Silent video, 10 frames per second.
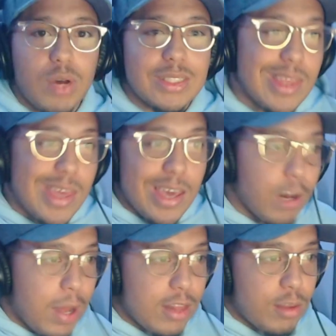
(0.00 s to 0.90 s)
think
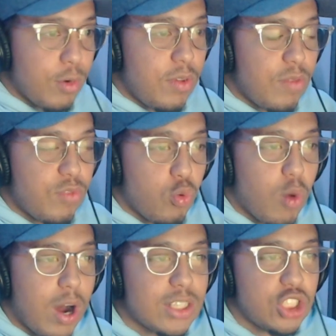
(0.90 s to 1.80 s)
about the movie if you
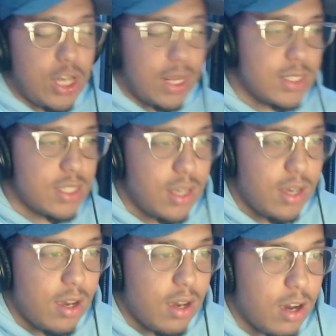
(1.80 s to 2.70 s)
watched it.
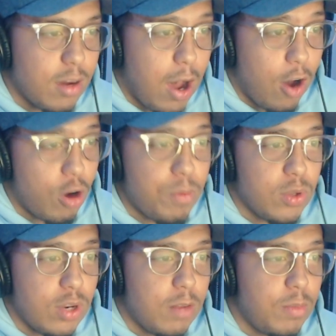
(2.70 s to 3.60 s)
I hope you
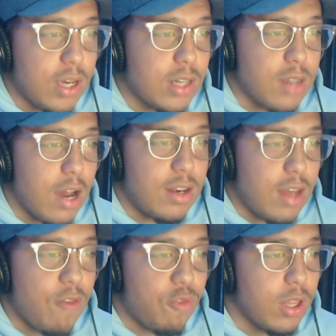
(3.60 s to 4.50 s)
did, because I
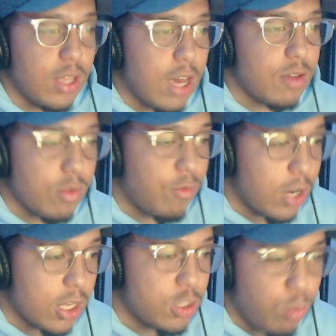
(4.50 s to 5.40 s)
definitely gave some
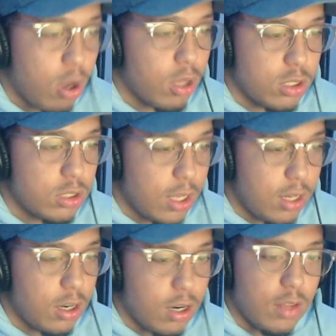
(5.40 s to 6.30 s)
fucking spoilers in
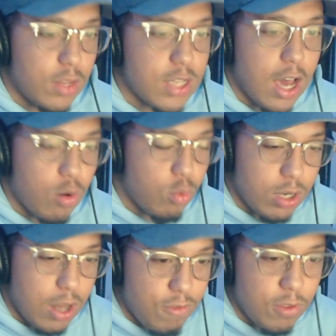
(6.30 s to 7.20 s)
here, and the title would
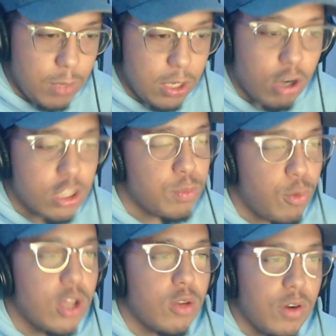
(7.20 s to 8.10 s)
definitely be called
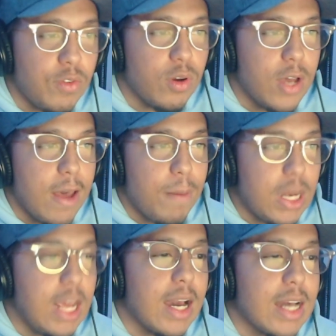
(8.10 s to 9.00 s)
Spoiler Review. But
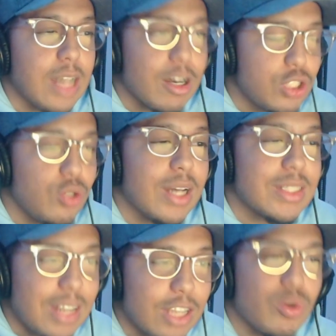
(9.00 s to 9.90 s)
yeah, guys, I'll see you guys
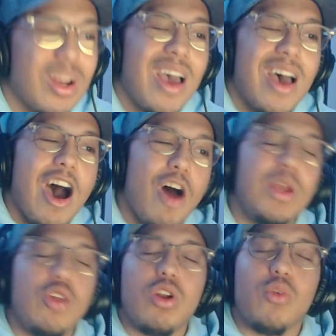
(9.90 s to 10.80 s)
in the next one. I'll be
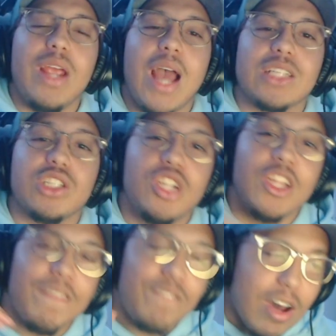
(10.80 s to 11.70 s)
doing a reaction to
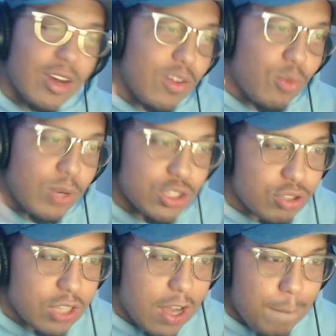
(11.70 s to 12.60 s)
the Falcon and the Winter
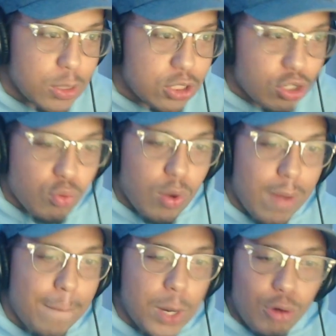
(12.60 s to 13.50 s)
Soldier episode
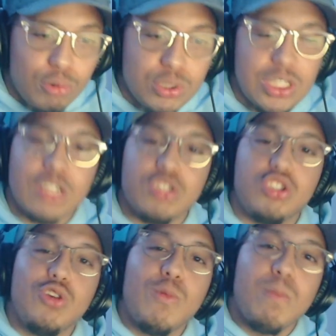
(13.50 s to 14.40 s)
1 posted
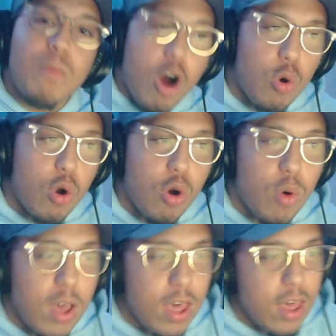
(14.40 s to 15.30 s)
tomorrow.
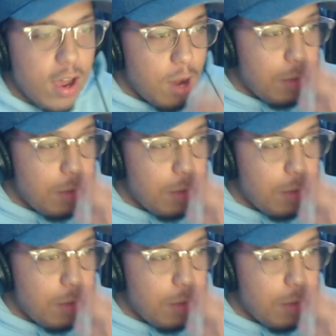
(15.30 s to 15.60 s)
I'll